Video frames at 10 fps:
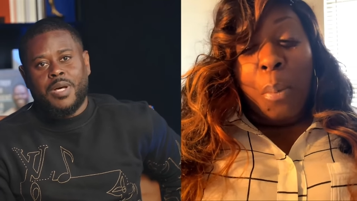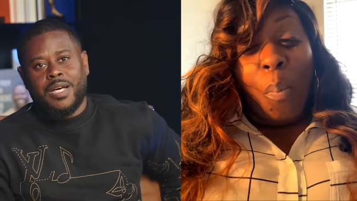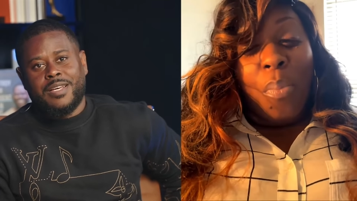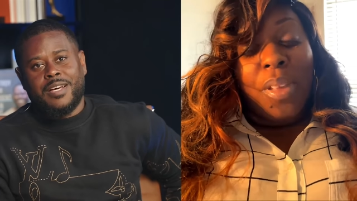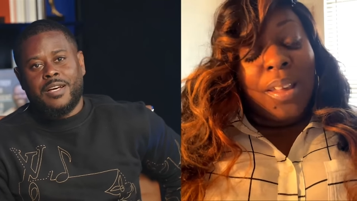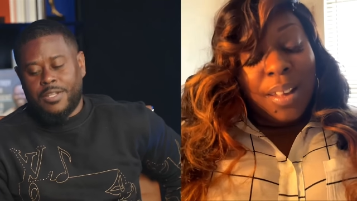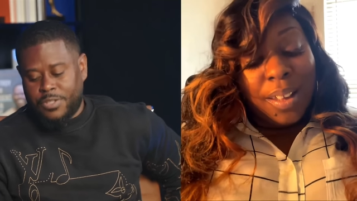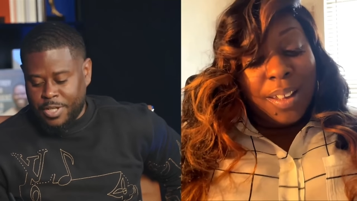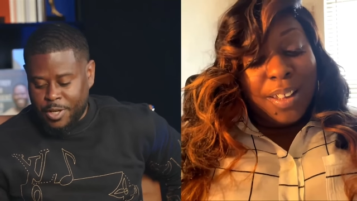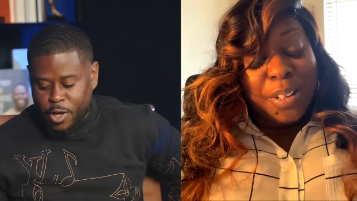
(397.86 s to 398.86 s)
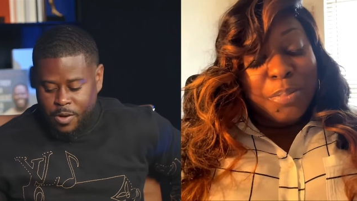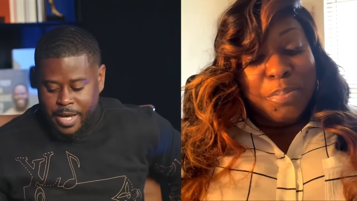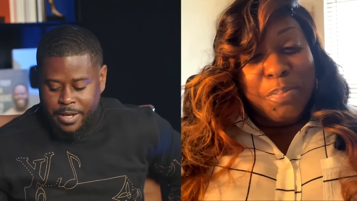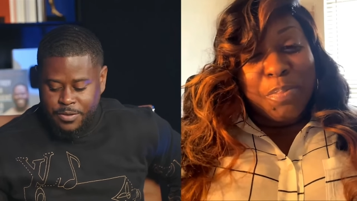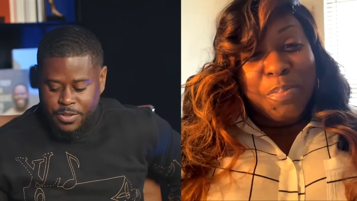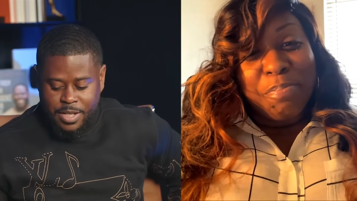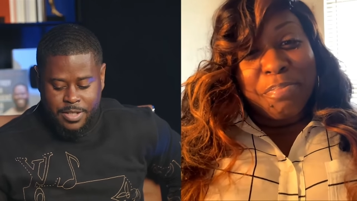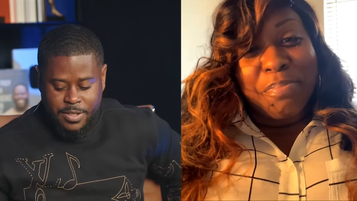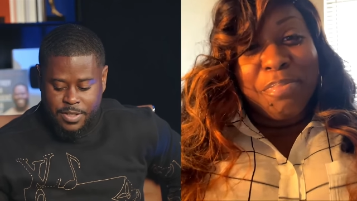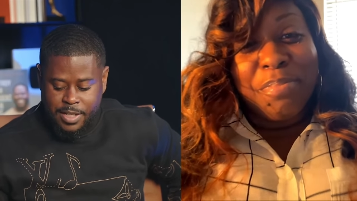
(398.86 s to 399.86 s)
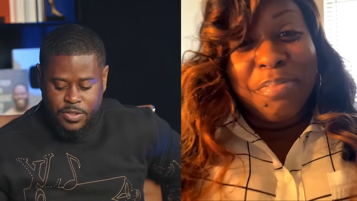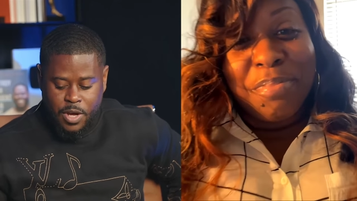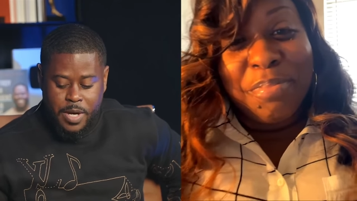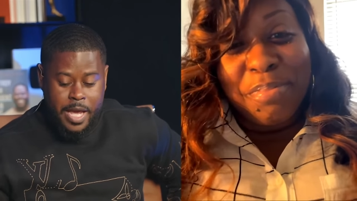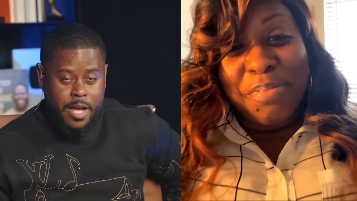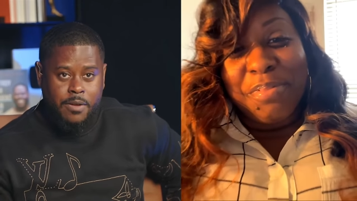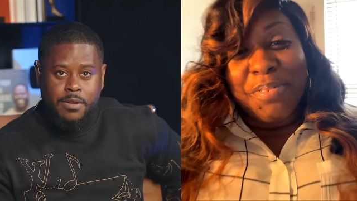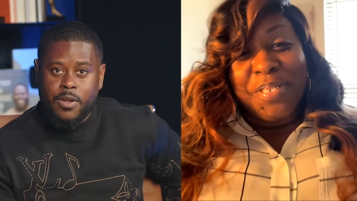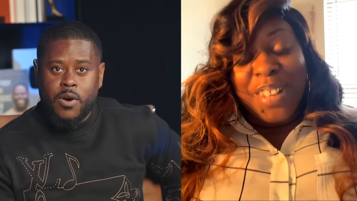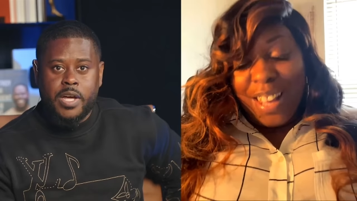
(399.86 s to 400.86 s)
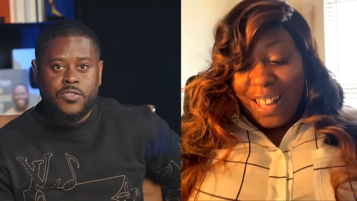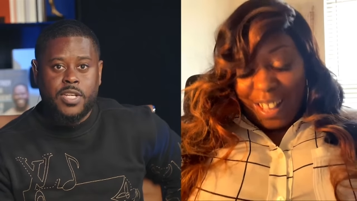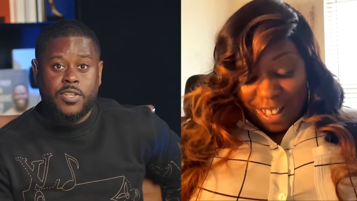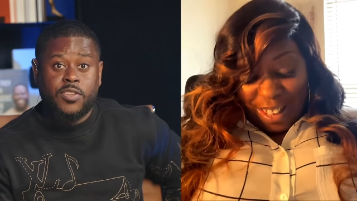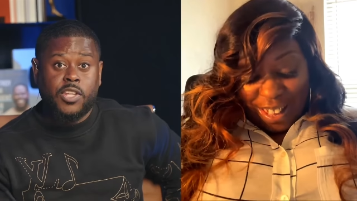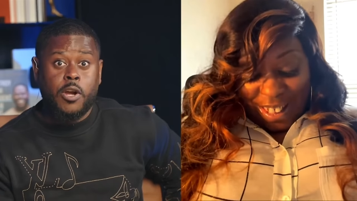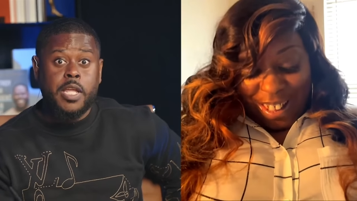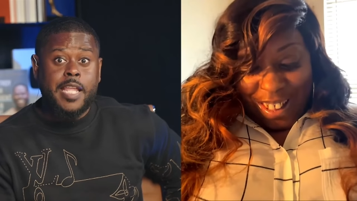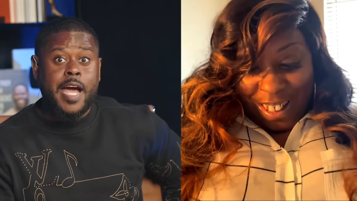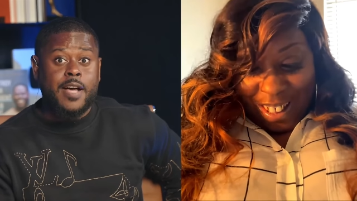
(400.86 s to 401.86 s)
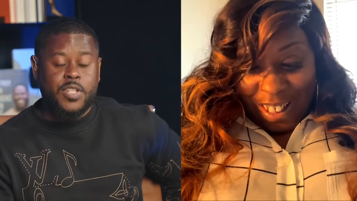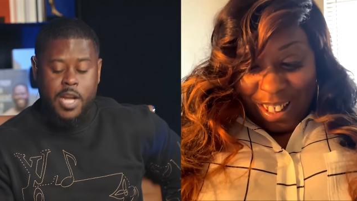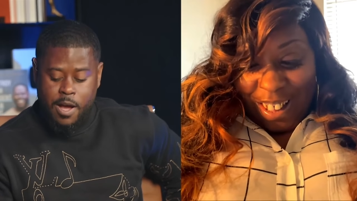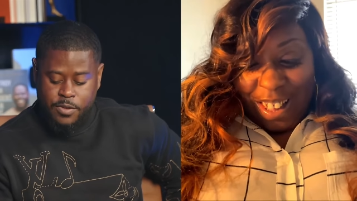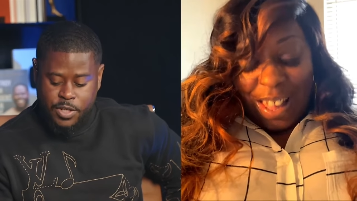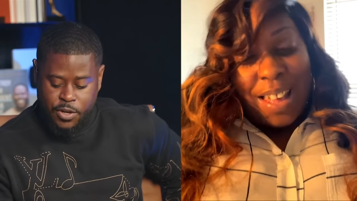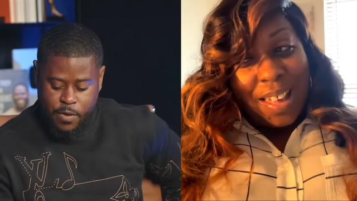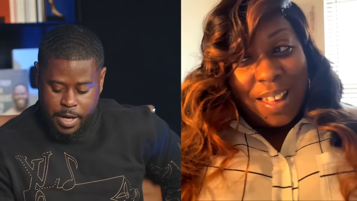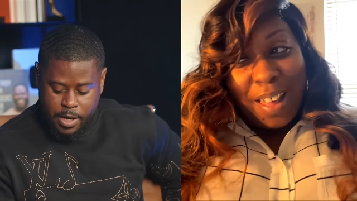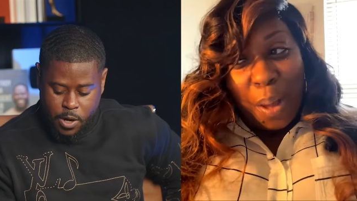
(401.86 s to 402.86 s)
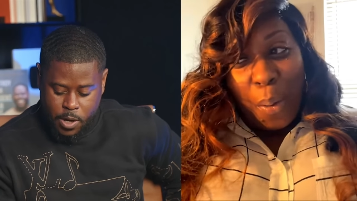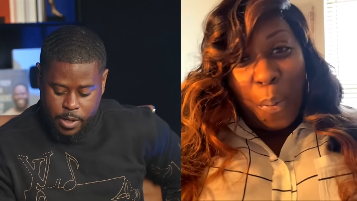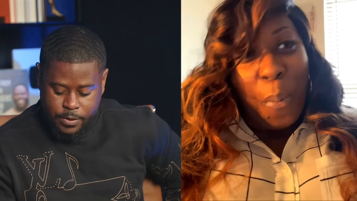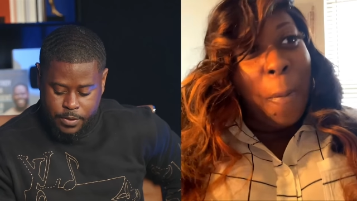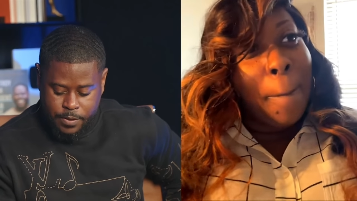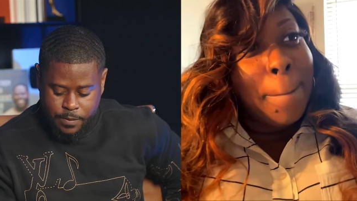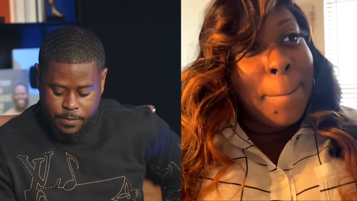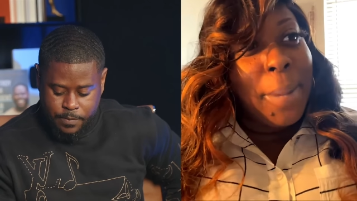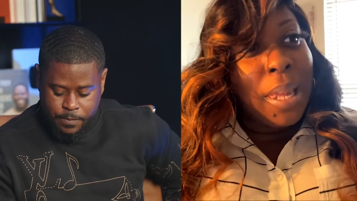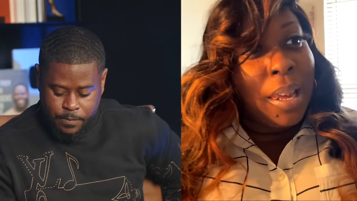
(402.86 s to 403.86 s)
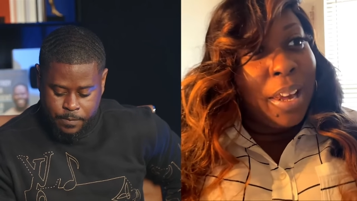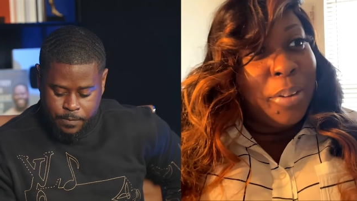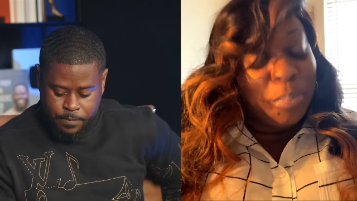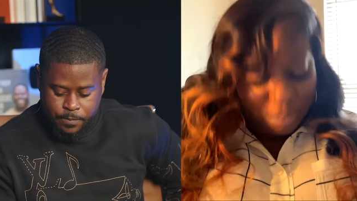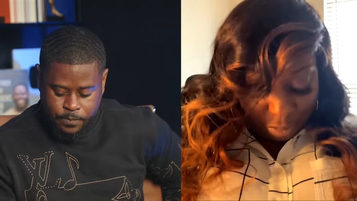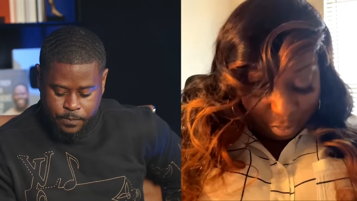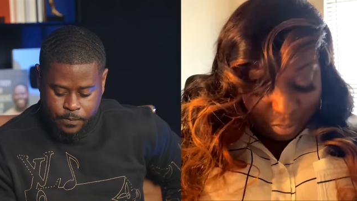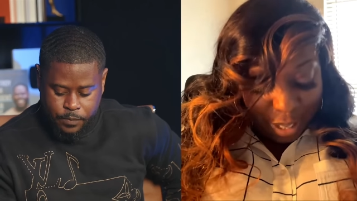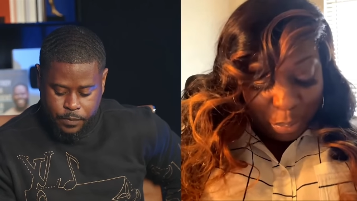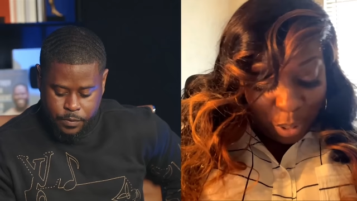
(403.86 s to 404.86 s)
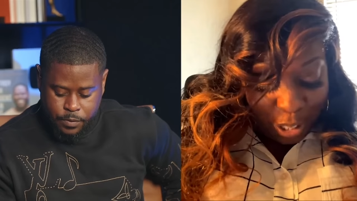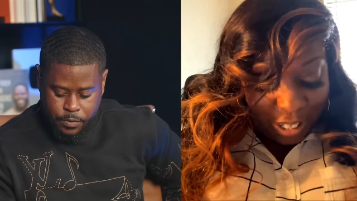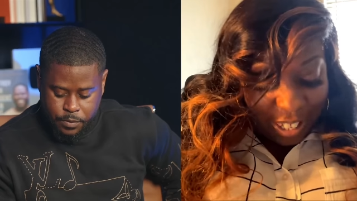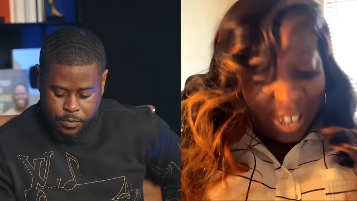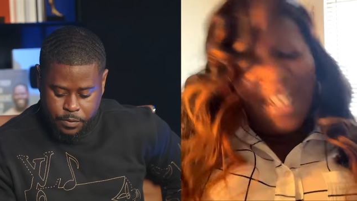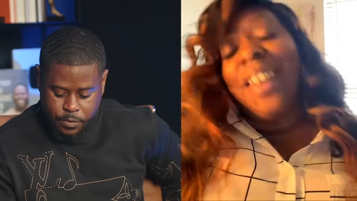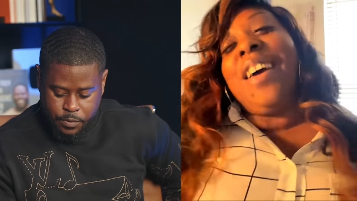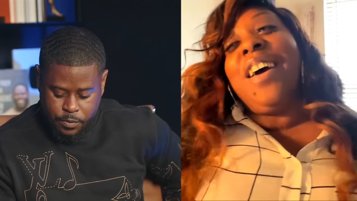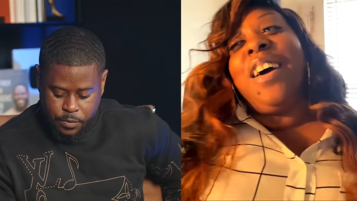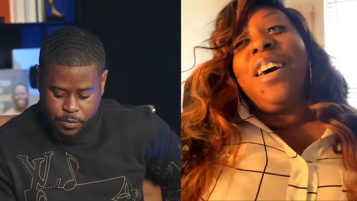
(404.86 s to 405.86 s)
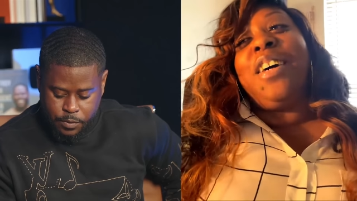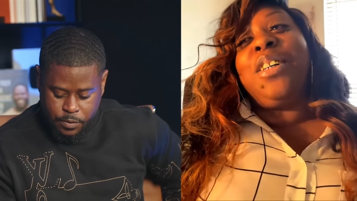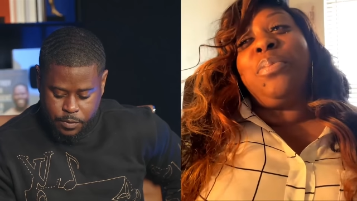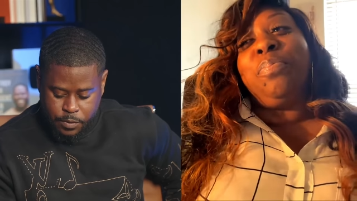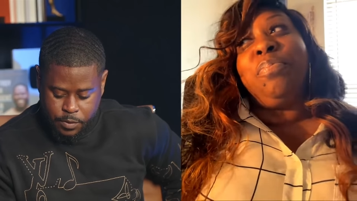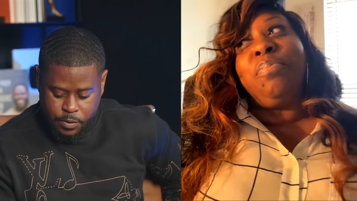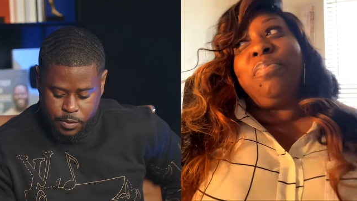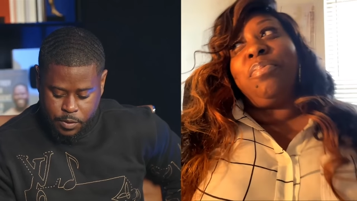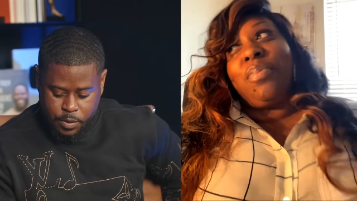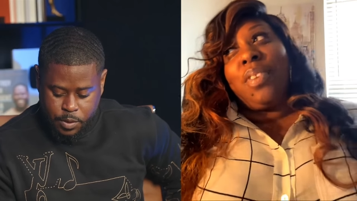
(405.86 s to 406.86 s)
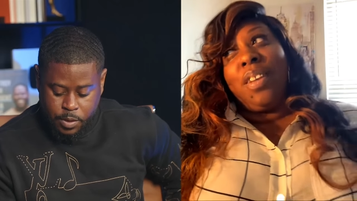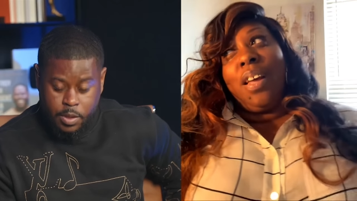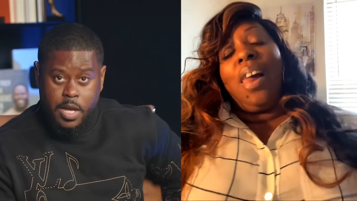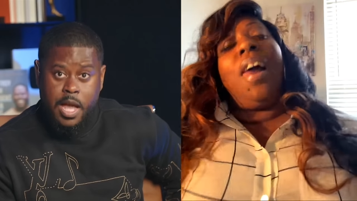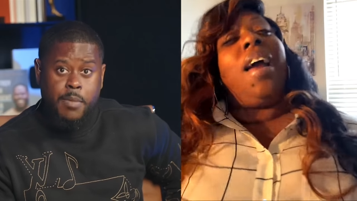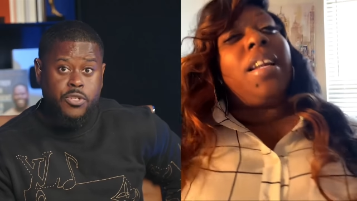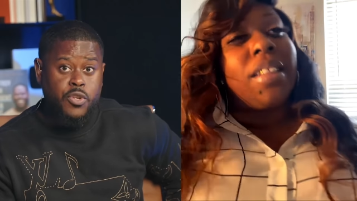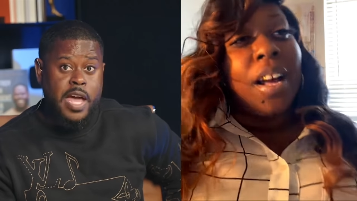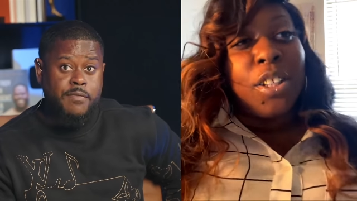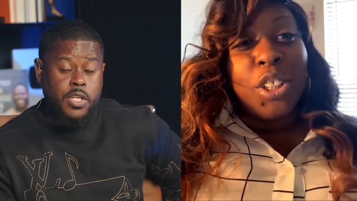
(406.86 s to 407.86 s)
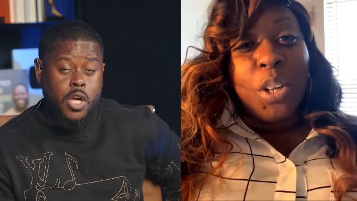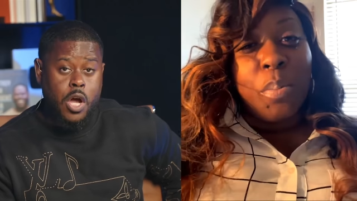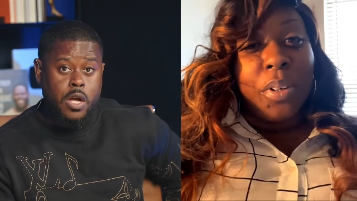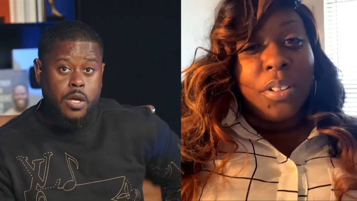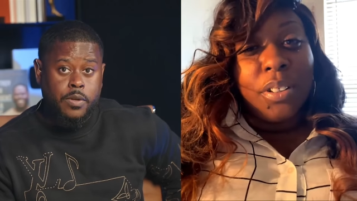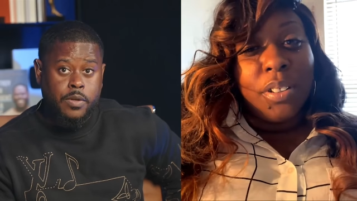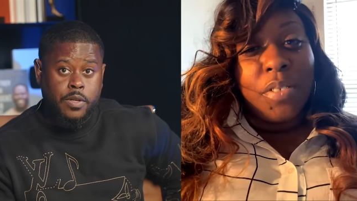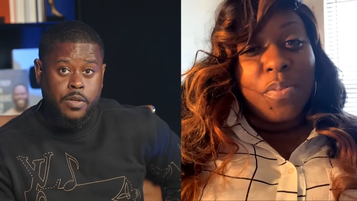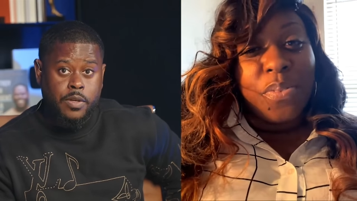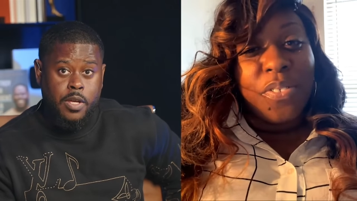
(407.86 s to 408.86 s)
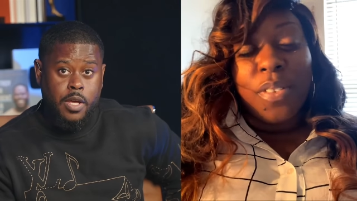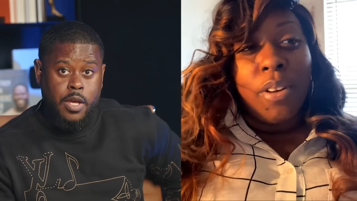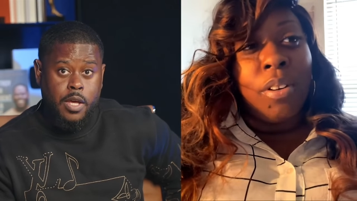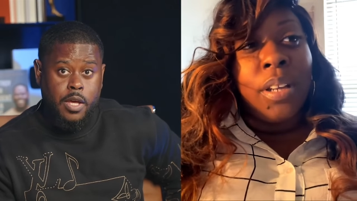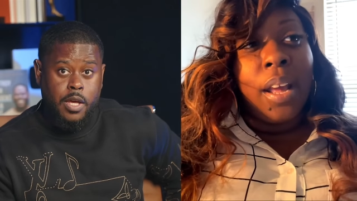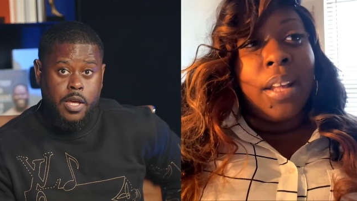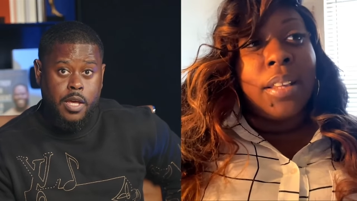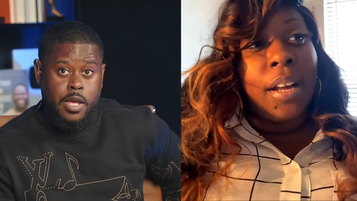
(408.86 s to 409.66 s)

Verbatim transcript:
Speaker 1: gosh. Yeah. Okay, so let's go down. Lord Jesus, $30,000 in credit cards.
Speaker 2: Yeah, not proud of that. How
Speaker 1: much you have in car?
Speaker 2: Only